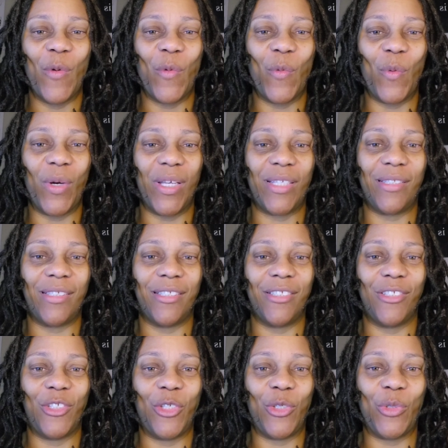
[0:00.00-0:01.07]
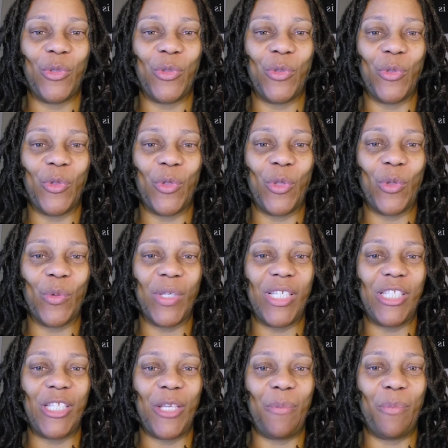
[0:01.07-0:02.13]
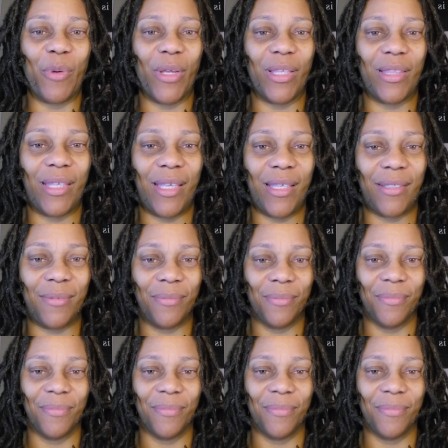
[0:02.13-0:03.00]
1, 2, 3, deep breath in.